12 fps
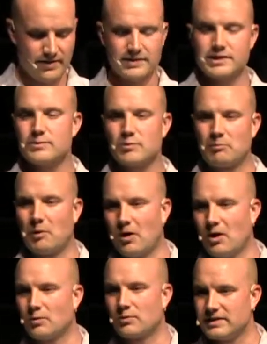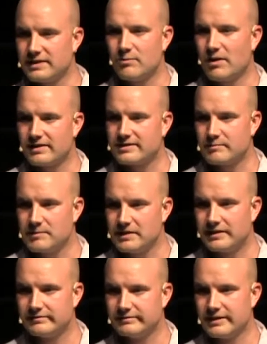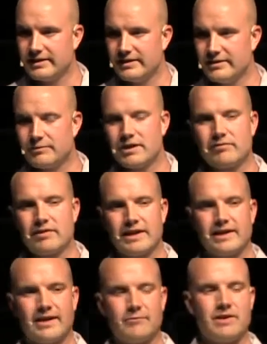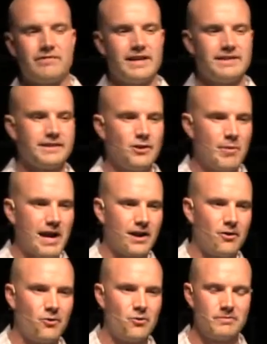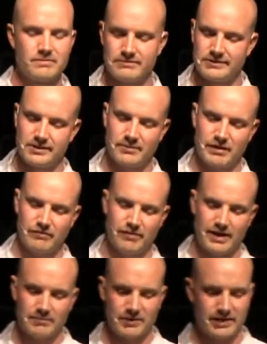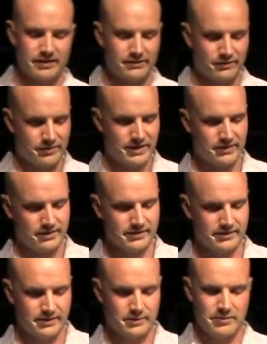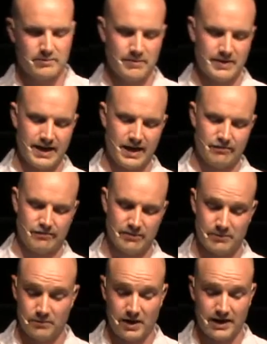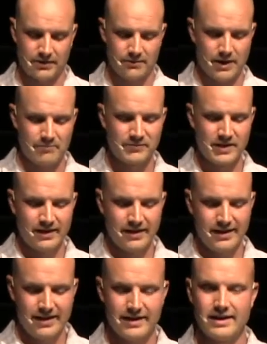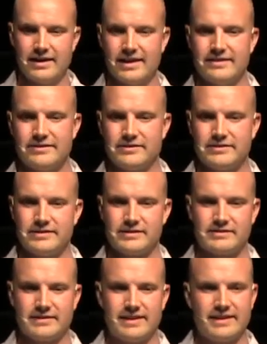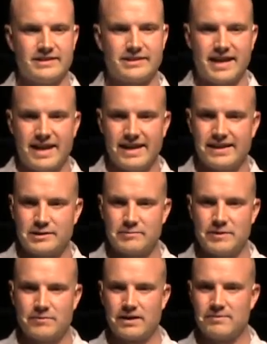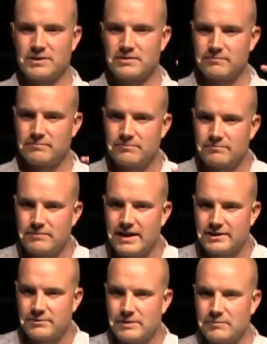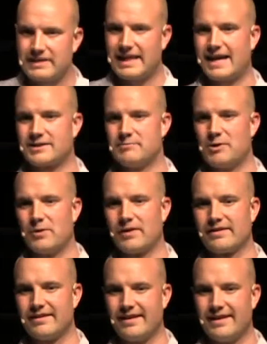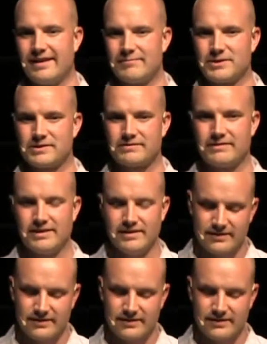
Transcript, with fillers: And this is where Paul really wanted to be. Whenever I, uh, whenever I get to go back home to my family in Three Hills, it's where my mom and dad are from and where I grew up, uh, there's this thing that just kind of hits me where I'm just entering relax mode and I'm just